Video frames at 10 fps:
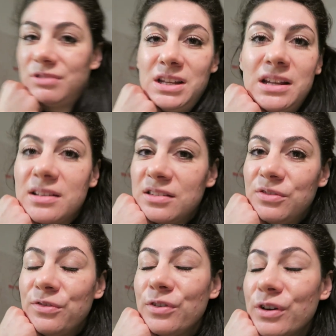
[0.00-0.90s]
really
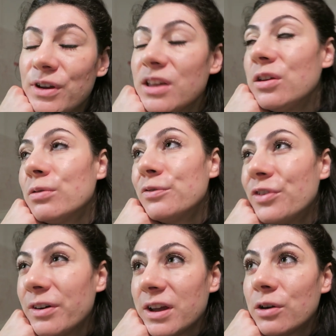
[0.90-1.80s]
it's very
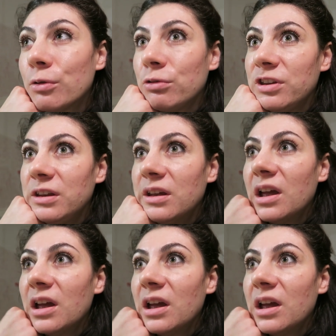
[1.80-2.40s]
cute, very cozy.